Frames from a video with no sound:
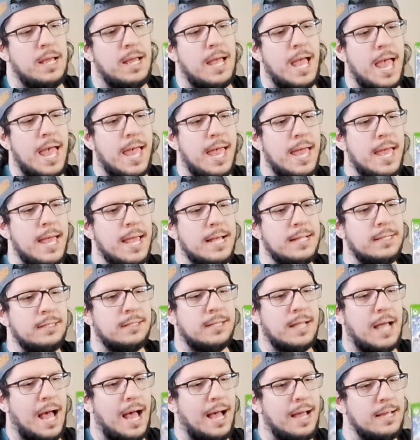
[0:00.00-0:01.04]
and
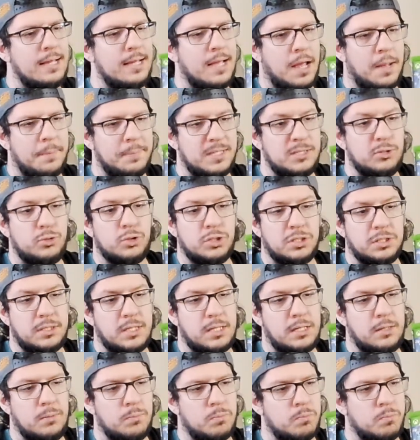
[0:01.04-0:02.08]
I am
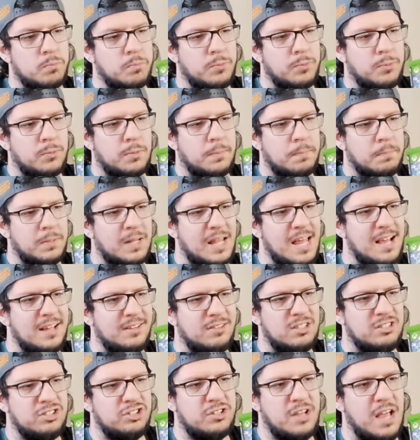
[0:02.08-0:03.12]
interested in playing
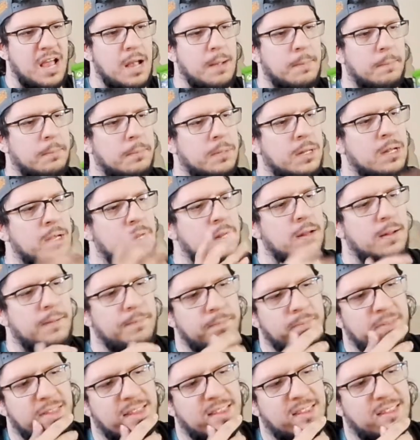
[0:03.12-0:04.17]
this game.
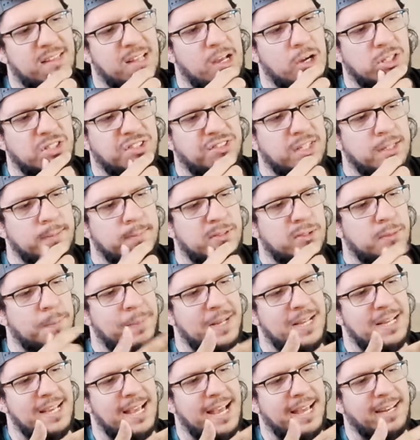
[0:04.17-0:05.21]
There seems to
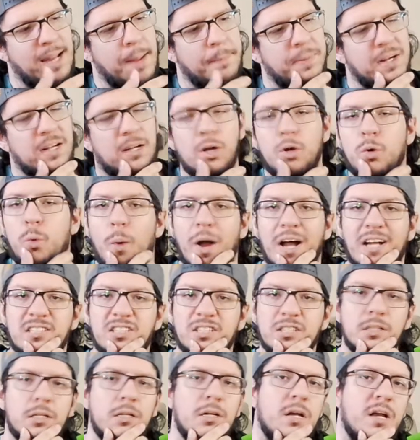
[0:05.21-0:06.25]
be an epic
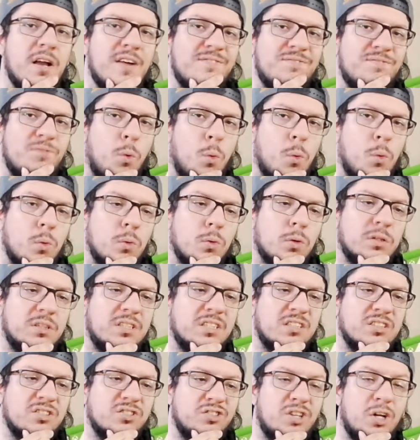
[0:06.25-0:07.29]
quest for
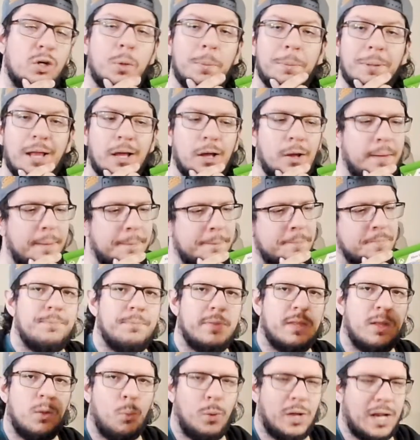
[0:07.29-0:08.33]
the single player.
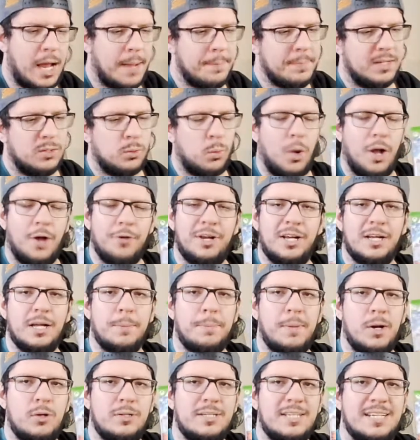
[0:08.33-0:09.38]
What I'm inquiring
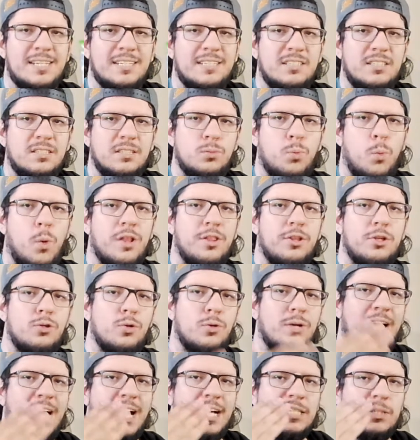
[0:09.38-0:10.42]
about is whether you
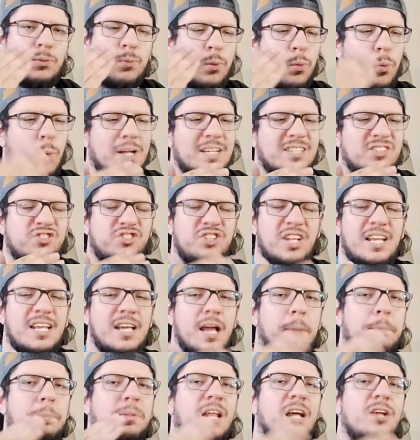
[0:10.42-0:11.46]
guys would want to see
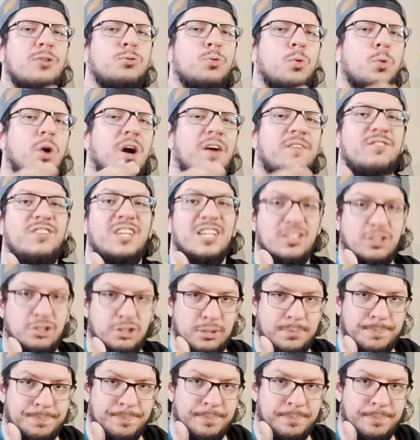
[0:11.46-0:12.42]
a playthrough of this